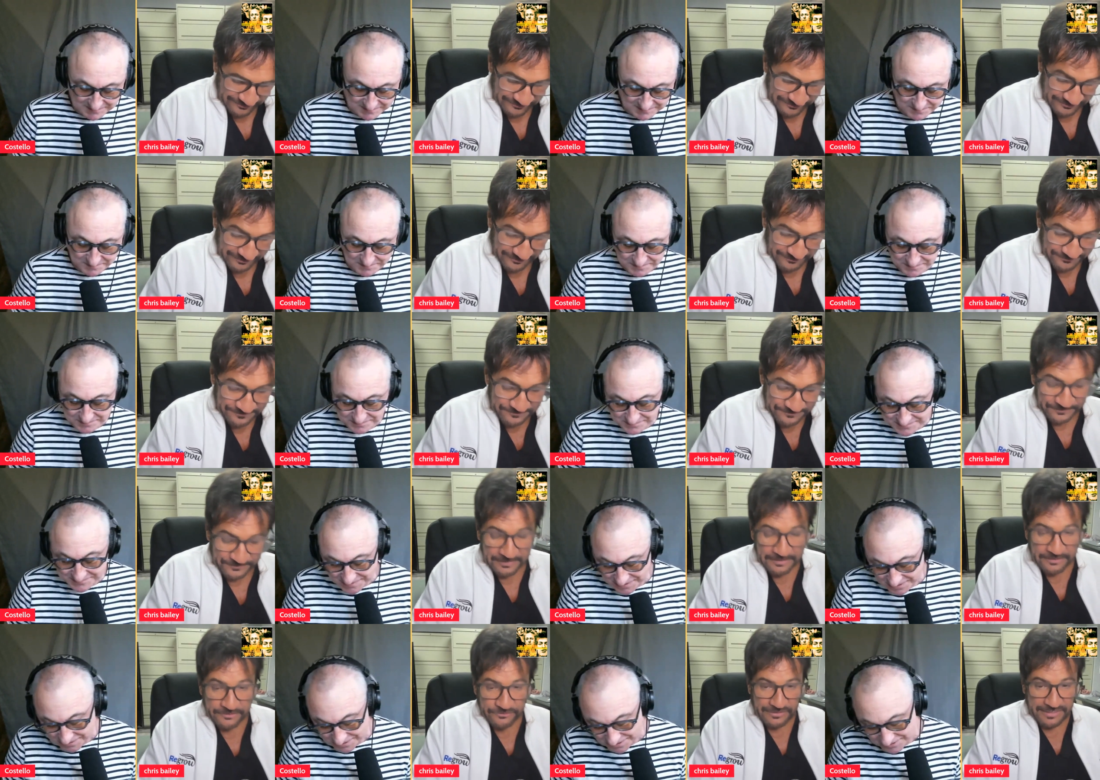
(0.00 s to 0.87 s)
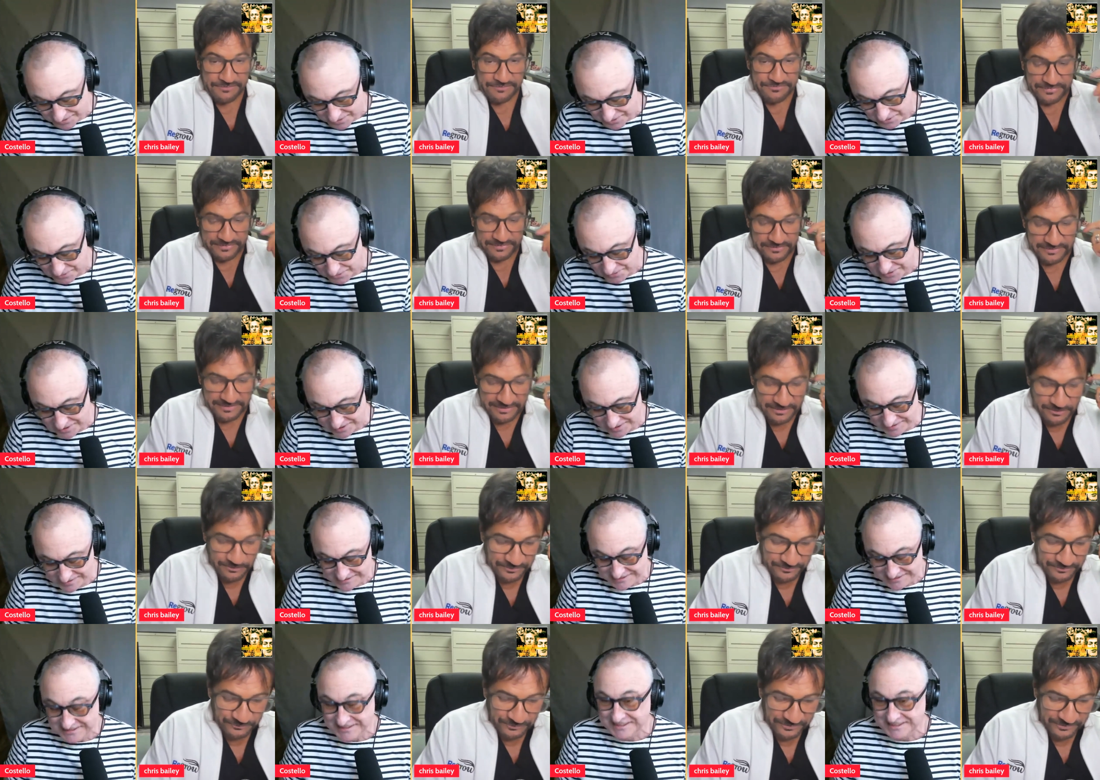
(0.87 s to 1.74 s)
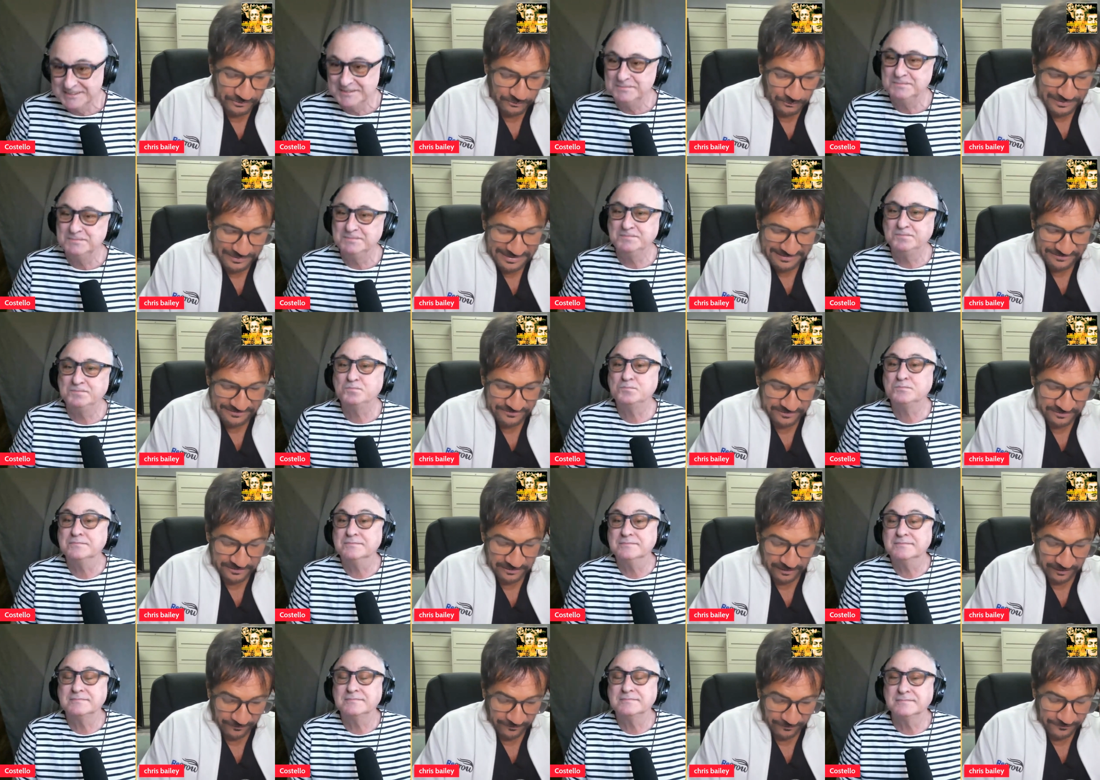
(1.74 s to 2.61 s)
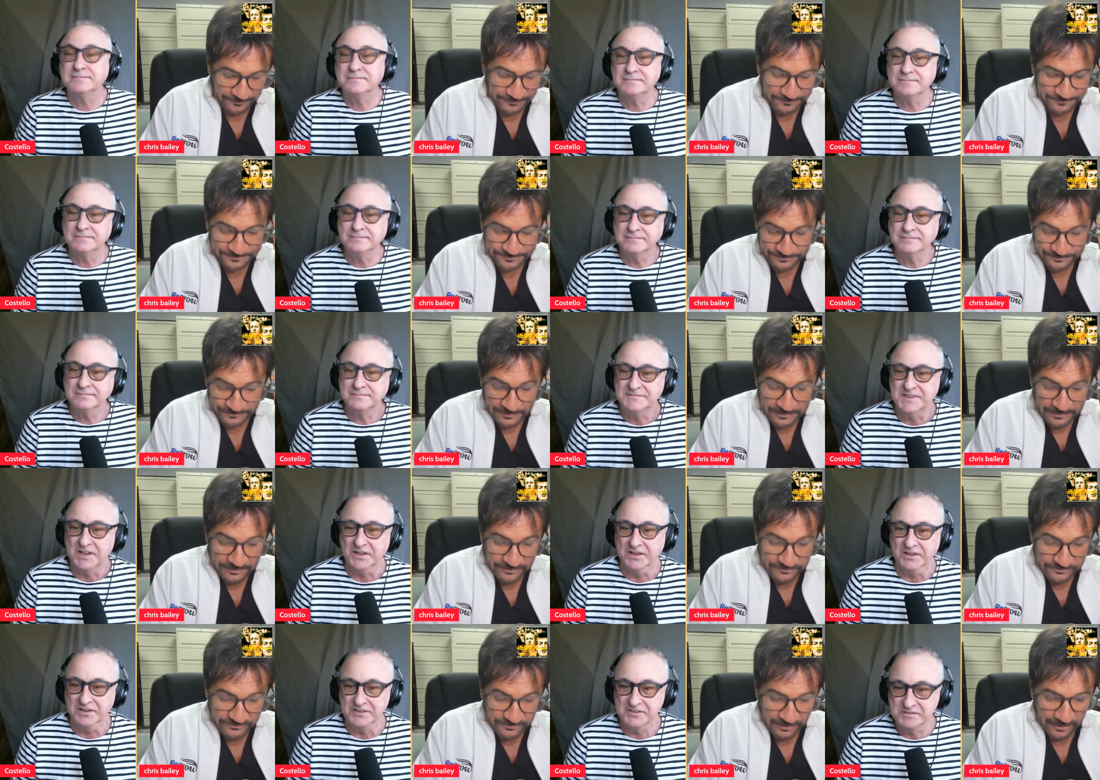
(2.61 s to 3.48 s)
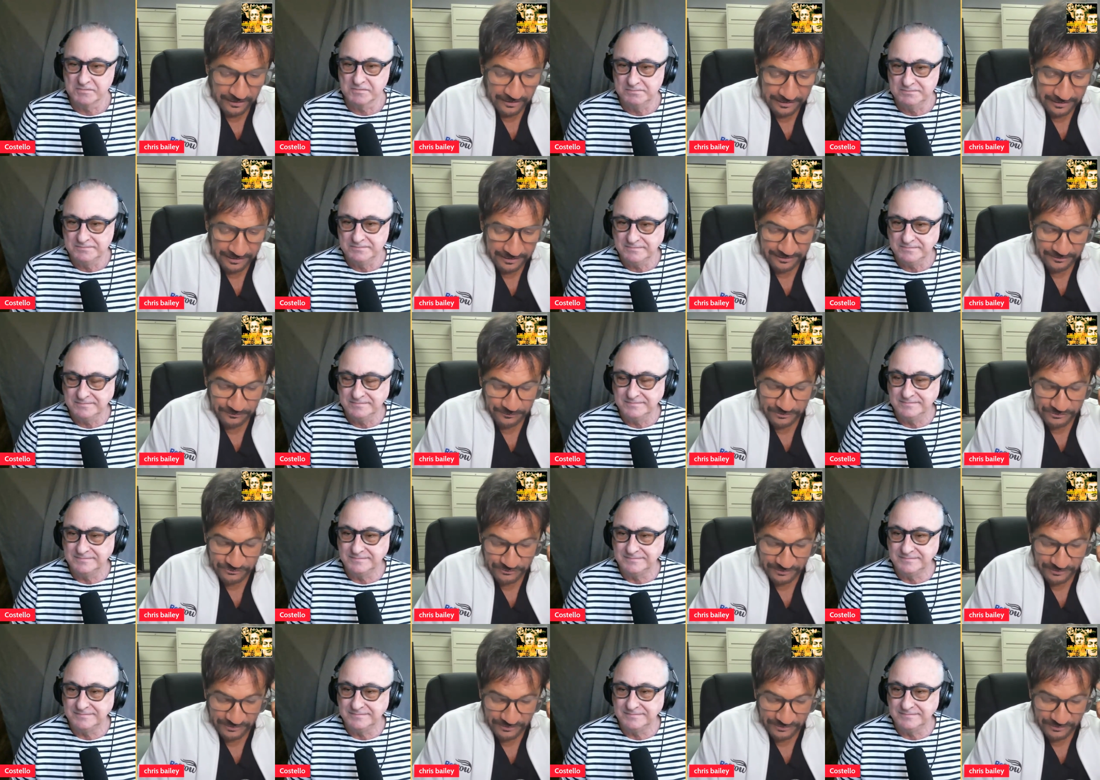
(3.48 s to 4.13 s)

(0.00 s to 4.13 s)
Speaker 1: So oh, I, I got over. With, with a week to go, Yes. So I don't know which